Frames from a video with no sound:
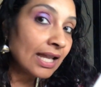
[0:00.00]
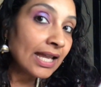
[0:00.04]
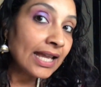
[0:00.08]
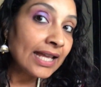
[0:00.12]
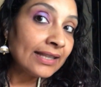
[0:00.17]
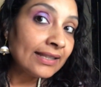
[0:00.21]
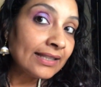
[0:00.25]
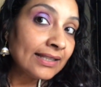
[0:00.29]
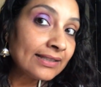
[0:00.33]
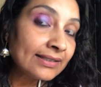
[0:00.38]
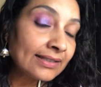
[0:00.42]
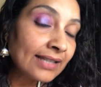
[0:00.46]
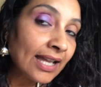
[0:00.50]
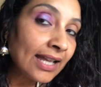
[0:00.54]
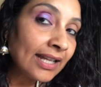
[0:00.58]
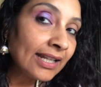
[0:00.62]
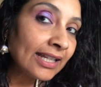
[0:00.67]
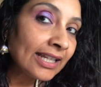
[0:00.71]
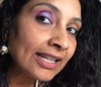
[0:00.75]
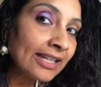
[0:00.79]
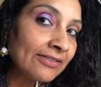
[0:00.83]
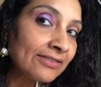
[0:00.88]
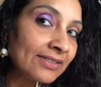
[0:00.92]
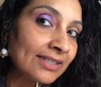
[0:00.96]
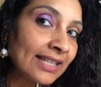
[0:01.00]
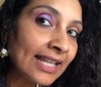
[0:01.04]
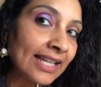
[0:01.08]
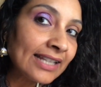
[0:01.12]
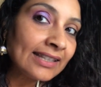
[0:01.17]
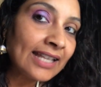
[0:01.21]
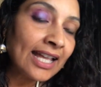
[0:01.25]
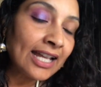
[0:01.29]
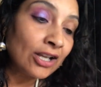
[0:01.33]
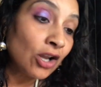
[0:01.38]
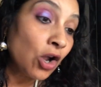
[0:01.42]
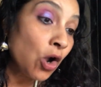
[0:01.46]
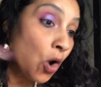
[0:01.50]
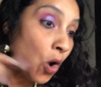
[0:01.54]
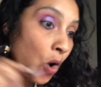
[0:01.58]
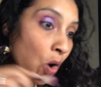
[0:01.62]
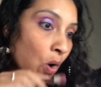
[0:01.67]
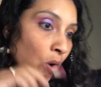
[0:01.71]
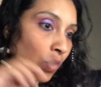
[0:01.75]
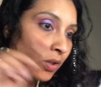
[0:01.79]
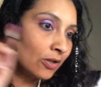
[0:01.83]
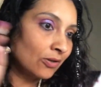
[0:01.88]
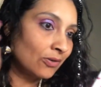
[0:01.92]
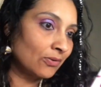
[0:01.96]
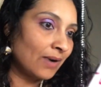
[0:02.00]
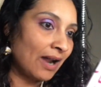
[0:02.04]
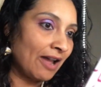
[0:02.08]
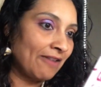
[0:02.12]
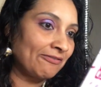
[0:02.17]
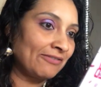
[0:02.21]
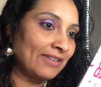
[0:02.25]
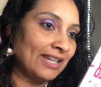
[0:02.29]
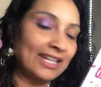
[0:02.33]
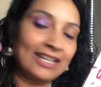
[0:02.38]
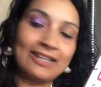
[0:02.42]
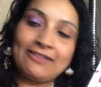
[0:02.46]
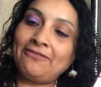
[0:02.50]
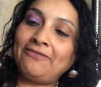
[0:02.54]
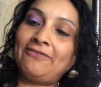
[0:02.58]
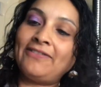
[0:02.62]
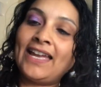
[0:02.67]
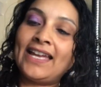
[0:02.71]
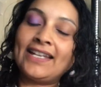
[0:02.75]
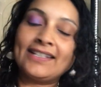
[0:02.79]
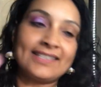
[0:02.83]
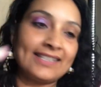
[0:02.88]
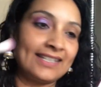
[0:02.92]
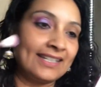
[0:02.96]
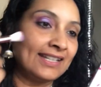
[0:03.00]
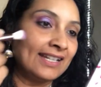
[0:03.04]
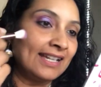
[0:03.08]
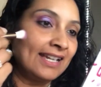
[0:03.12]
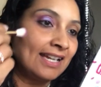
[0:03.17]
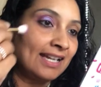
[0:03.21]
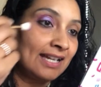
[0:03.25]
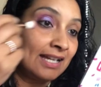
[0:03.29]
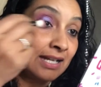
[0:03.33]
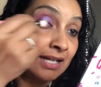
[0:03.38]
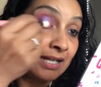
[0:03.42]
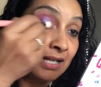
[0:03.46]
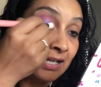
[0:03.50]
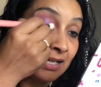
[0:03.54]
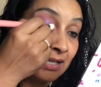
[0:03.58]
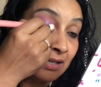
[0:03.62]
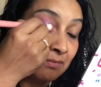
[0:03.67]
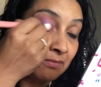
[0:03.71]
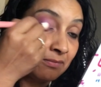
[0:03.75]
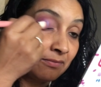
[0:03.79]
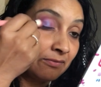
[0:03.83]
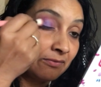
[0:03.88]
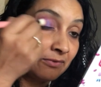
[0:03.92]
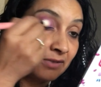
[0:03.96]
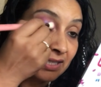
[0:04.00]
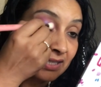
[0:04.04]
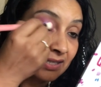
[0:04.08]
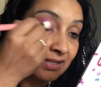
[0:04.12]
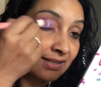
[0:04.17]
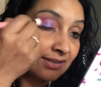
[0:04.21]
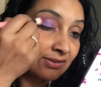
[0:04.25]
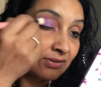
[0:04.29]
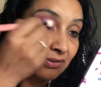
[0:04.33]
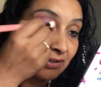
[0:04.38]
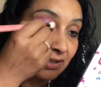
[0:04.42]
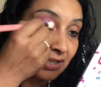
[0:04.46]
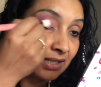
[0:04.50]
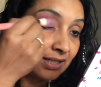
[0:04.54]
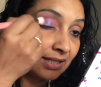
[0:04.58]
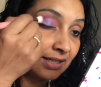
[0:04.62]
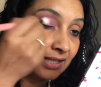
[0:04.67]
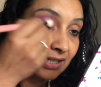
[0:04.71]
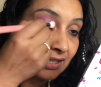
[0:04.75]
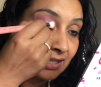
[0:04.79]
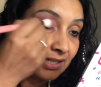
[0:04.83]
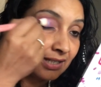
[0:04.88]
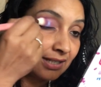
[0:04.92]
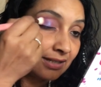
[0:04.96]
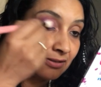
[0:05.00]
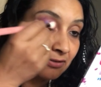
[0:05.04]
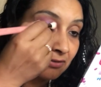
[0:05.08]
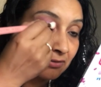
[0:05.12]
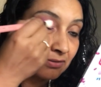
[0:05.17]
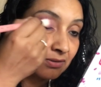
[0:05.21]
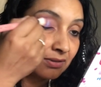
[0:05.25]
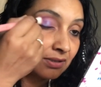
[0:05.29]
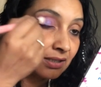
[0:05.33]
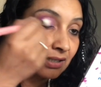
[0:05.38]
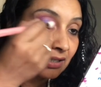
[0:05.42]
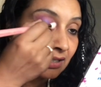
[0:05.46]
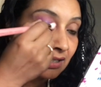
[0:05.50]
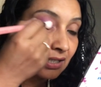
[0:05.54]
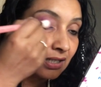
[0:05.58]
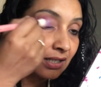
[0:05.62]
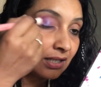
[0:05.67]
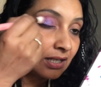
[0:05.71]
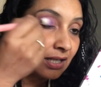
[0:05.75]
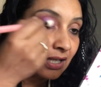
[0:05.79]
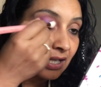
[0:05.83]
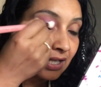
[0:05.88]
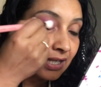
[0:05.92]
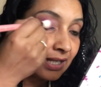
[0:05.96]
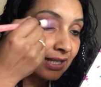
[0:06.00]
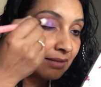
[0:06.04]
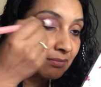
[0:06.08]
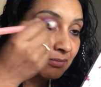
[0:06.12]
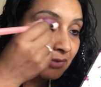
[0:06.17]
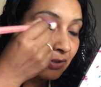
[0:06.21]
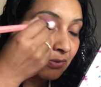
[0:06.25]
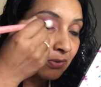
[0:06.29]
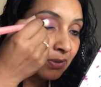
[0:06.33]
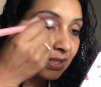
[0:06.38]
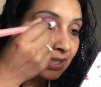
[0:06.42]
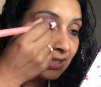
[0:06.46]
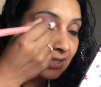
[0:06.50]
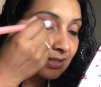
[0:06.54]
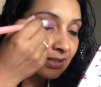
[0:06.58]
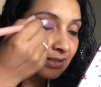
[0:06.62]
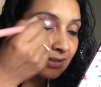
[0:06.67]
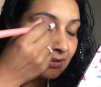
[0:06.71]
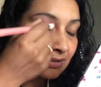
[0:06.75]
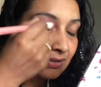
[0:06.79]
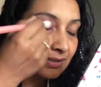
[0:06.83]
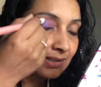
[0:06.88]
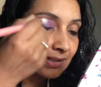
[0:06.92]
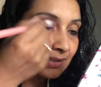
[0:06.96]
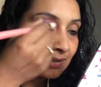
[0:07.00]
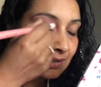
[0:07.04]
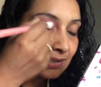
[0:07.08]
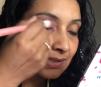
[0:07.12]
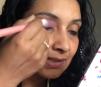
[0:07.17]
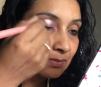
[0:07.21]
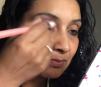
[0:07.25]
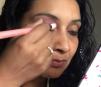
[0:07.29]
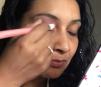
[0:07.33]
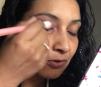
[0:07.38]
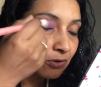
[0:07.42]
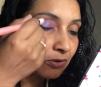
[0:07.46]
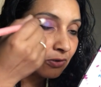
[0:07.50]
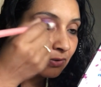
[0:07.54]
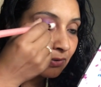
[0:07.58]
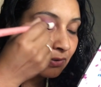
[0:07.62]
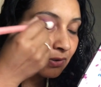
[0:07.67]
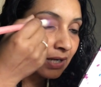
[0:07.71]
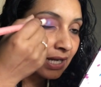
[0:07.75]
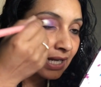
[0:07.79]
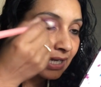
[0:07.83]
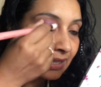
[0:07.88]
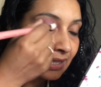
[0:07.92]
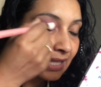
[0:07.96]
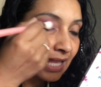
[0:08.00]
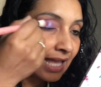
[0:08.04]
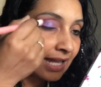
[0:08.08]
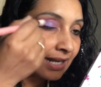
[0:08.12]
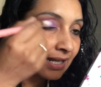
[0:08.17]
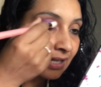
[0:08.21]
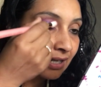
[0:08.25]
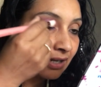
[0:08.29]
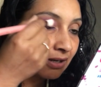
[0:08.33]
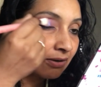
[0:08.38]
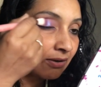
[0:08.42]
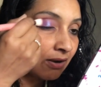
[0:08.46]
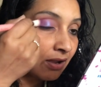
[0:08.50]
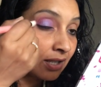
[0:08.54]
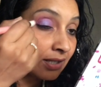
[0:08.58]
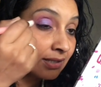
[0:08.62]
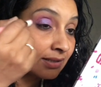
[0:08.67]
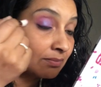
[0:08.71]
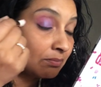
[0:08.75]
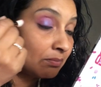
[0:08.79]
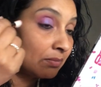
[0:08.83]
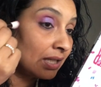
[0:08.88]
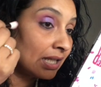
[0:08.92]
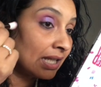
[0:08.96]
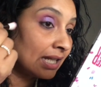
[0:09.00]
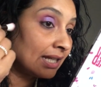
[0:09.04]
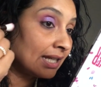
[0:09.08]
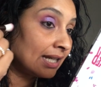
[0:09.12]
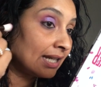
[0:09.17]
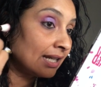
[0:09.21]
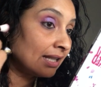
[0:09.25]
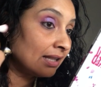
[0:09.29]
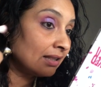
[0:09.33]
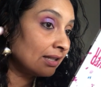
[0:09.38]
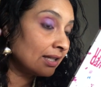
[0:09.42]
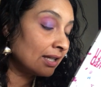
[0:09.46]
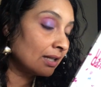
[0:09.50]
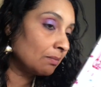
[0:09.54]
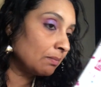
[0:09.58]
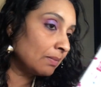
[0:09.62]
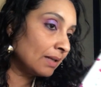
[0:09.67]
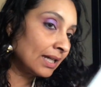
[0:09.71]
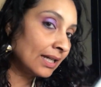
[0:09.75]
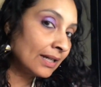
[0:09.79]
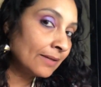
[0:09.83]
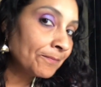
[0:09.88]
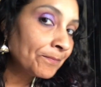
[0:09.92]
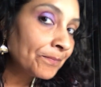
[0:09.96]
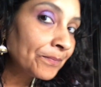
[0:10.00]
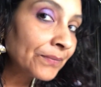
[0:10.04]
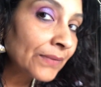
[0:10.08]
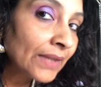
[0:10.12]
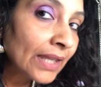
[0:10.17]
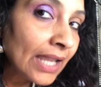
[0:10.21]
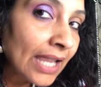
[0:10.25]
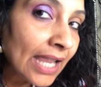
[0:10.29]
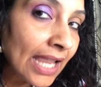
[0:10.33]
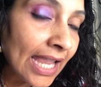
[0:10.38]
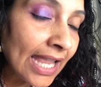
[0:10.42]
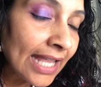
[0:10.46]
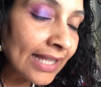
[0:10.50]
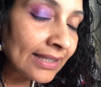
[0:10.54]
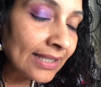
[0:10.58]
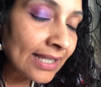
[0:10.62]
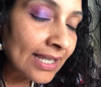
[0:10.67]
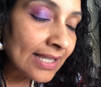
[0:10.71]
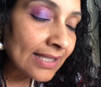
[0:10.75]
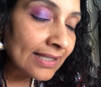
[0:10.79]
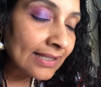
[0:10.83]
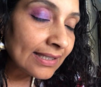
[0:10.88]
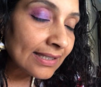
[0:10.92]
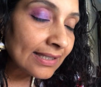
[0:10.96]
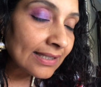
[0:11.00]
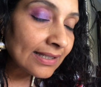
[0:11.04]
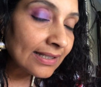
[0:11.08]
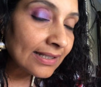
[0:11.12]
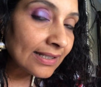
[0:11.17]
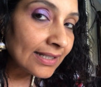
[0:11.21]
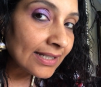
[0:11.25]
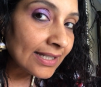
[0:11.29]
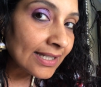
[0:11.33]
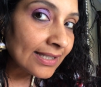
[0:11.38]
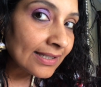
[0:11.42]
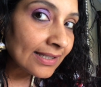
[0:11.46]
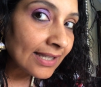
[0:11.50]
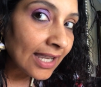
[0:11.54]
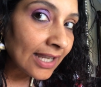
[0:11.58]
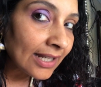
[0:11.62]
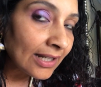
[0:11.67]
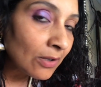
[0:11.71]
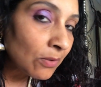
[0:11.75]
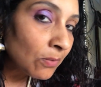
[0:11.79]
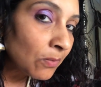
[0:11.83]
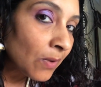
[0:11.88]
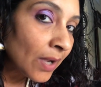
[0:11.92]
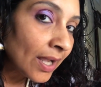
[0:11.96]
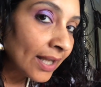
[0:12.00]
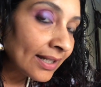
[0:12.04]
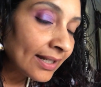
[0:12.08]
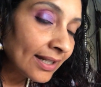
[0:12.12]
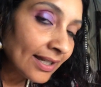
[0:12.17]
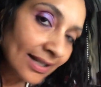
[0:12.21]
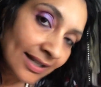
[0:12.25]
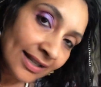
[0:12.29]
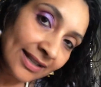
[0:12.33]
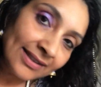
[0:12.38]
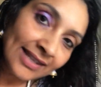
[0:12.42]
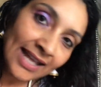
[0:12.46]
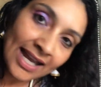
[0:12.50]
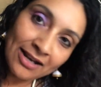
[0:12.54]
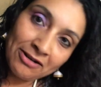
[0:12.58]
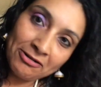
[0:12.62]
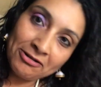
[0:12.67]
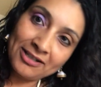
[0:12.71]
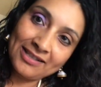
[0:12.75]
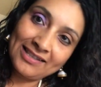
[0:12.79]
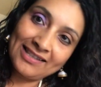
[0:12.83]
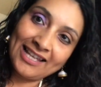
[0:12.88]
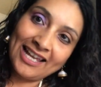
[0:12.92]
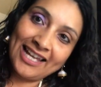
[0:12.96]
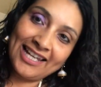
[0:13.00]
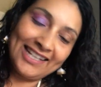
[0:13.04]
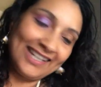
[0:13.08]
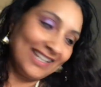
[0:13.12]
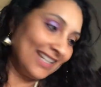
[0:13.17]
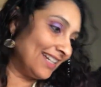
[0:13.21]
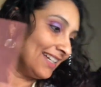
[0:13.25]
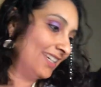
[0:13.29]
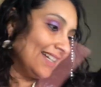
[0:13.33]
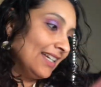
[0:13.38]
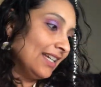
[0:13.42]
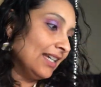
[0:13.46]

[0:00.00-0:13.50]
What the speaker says: And this kind of gives like that holographic effect, which is really cute. I am going to spread that across, blend it a little bit, and this is kind of what that looks like.